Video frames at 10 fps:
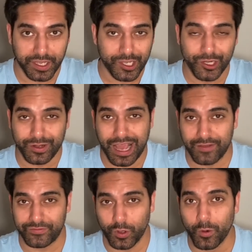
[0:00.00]
You don't
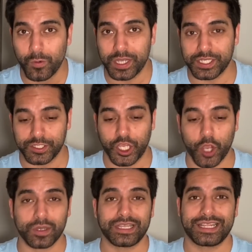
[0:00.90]
have to always
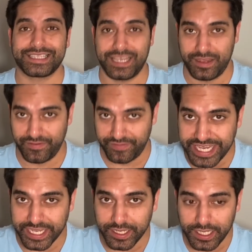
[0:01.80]
go on
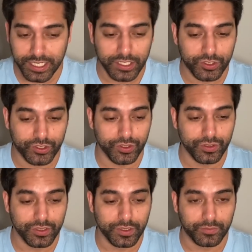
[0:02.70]
TV
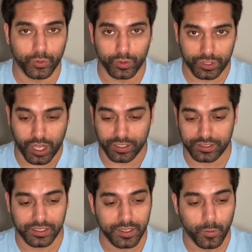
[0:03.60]
to
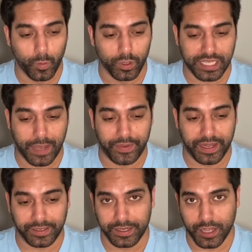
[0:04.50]
broadcast what's happening,